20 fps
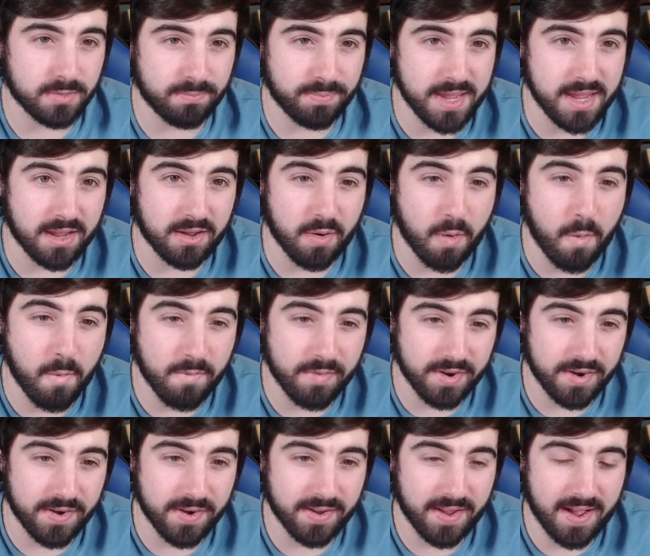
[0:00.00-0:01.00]
peak
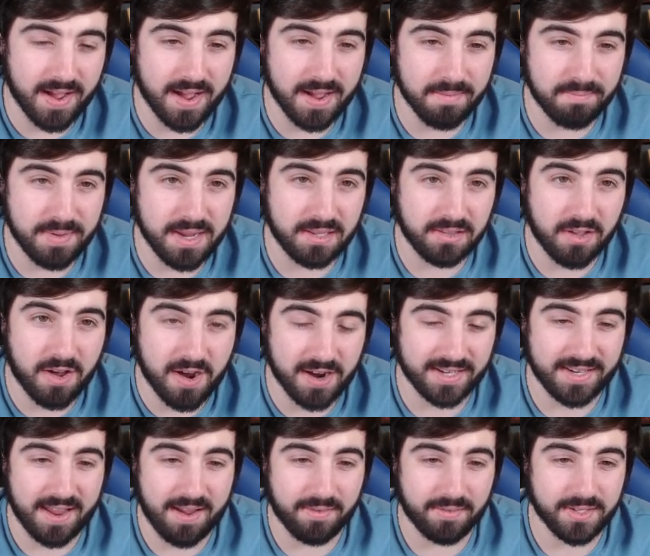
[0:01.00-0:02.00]
COVID, peak
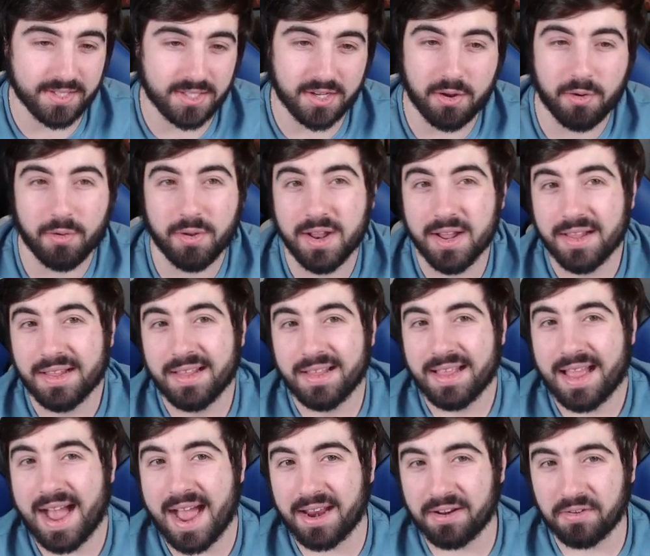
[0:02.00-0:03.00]
lockdown. So
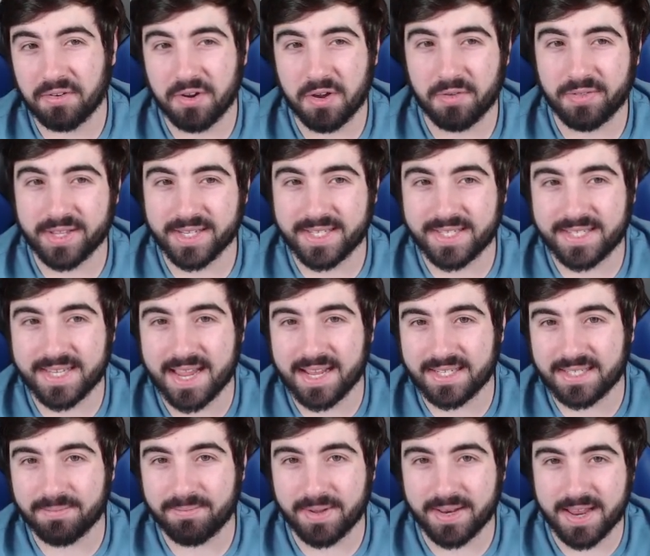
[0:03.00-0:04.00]
I don't know. This
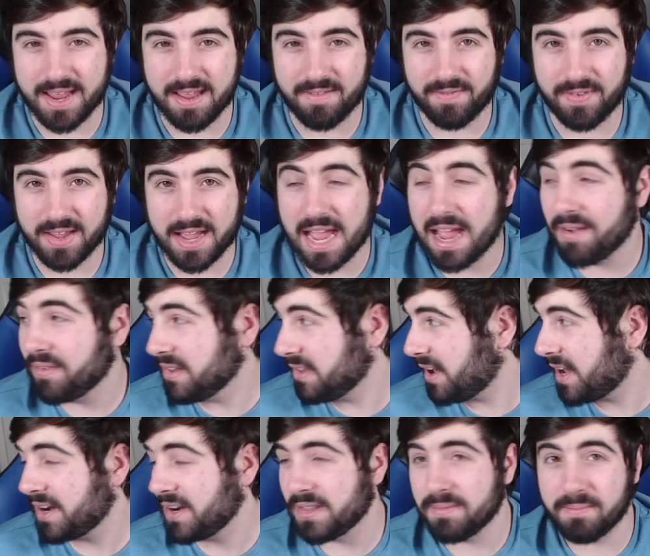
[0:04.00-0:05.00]
set's a bit iffy. I have a
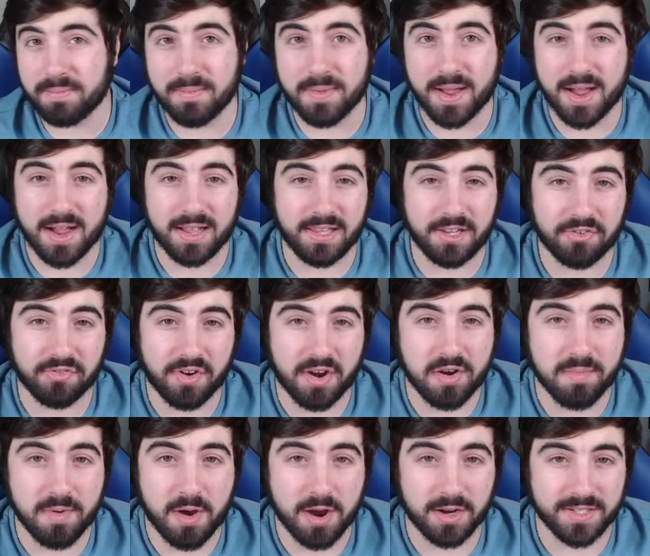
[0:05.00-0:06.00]
lot of the Elite
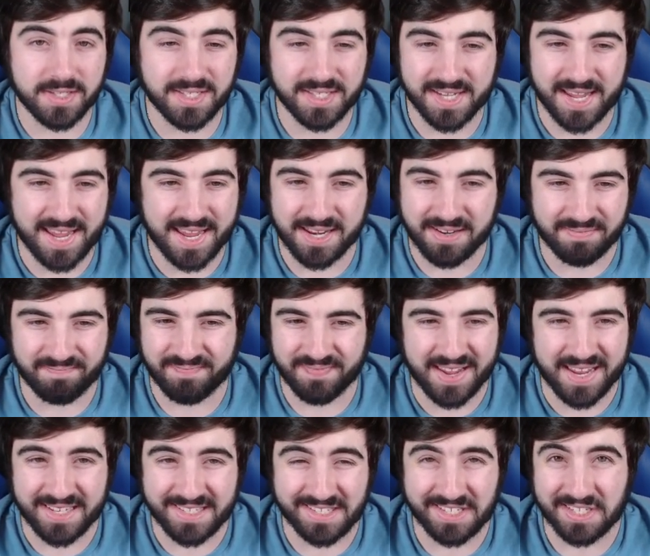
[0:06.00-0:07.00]
Trainer boxes, and
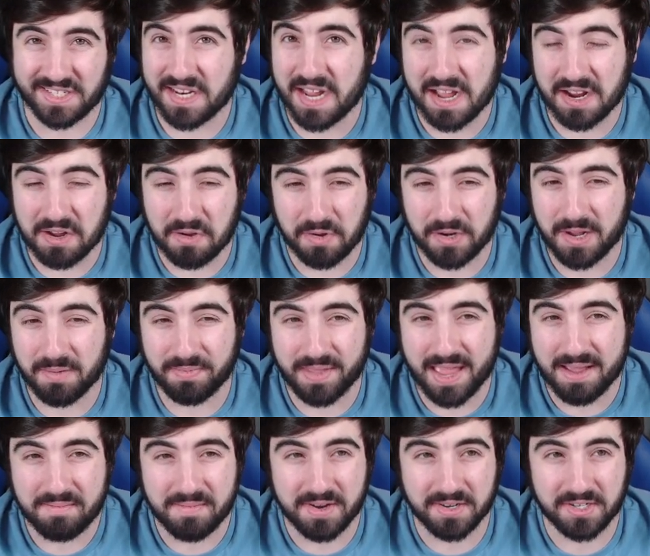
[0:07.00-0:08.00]
it's just not going up
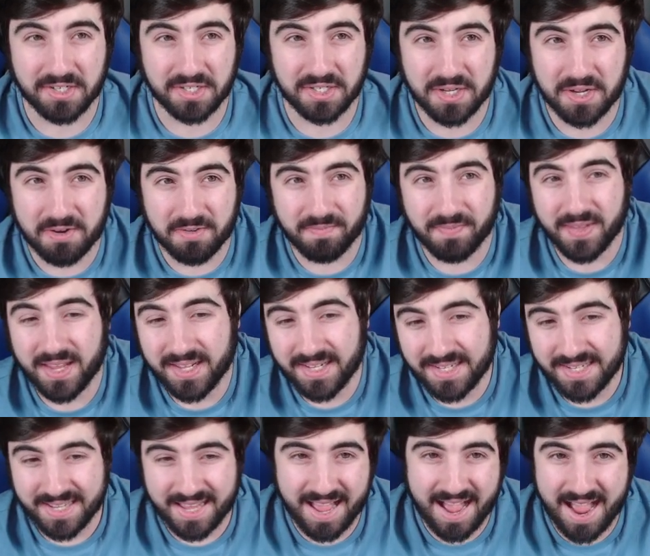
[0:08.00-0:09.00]
that much. So
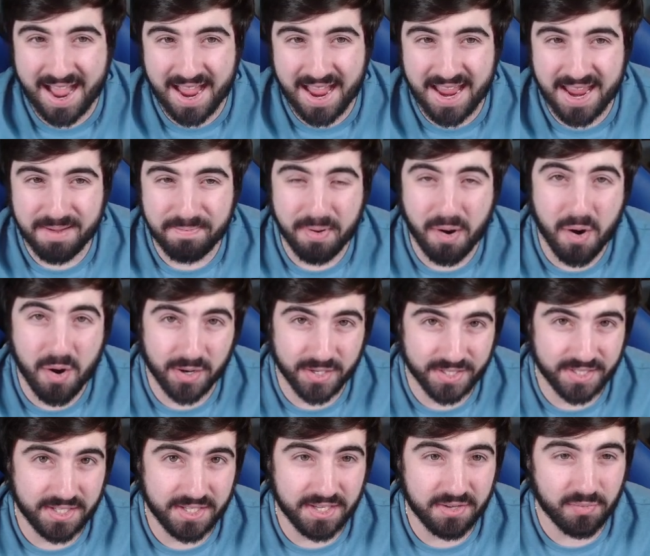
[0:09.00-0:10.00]
I
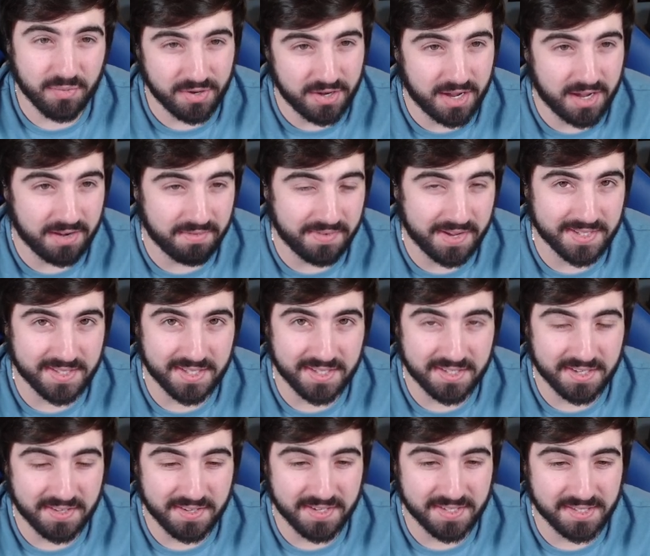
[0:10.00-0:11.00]
personally would not invest
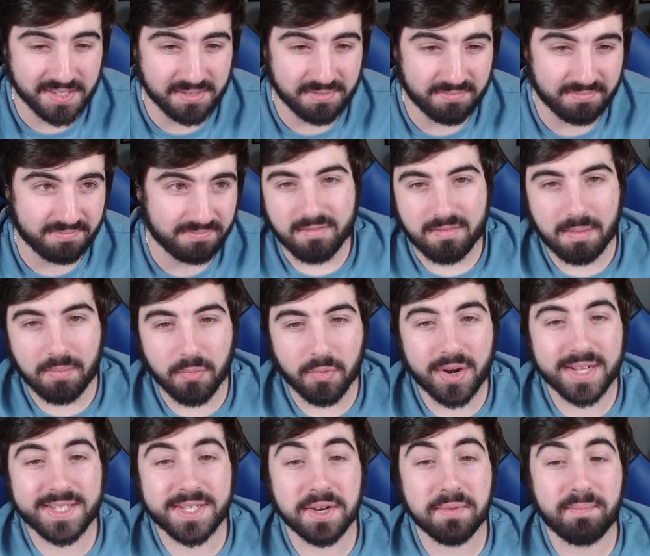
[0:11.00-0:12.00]
into this. Remember
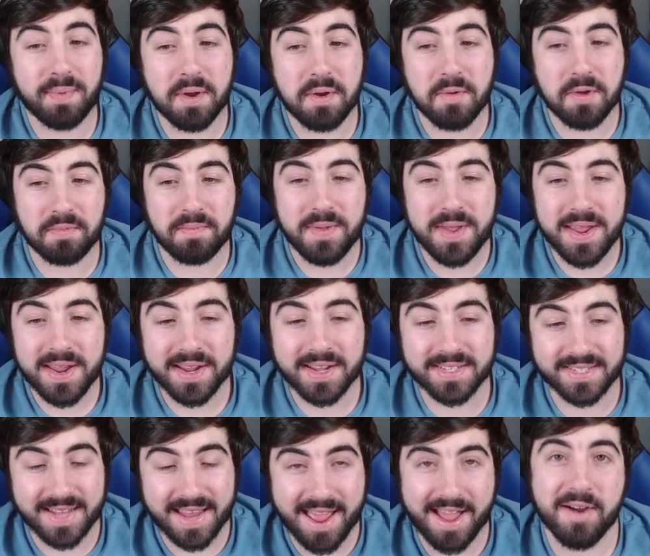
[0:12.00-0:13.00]
when I said to bear with me?
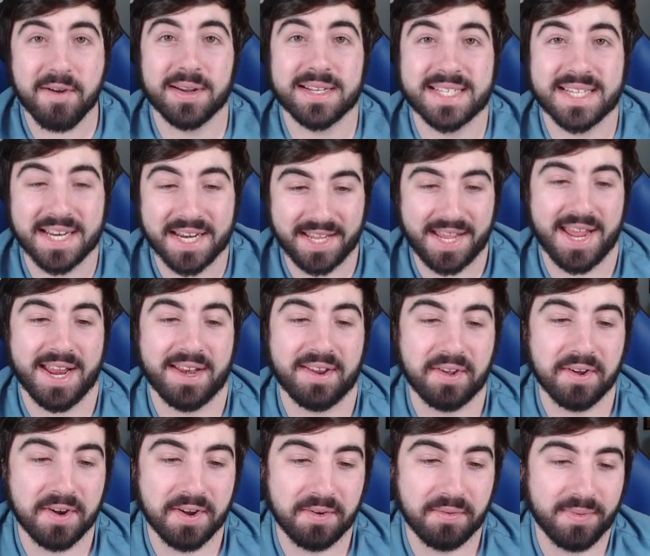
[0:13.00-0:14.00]
Because now it's going to get
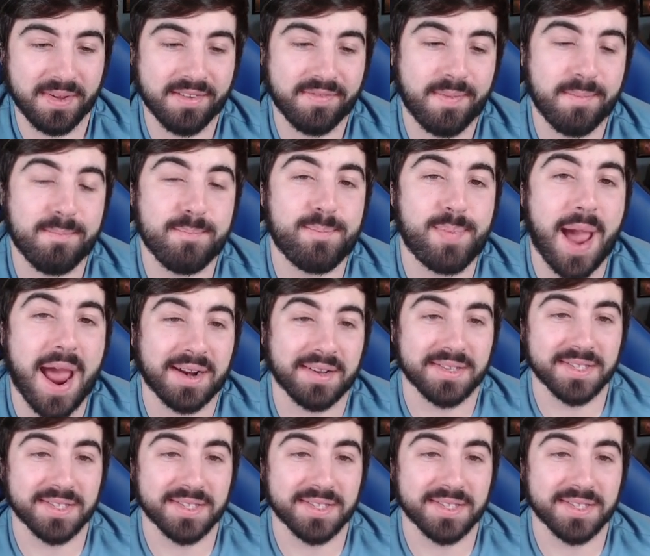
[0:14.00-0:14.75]
good. We have Battle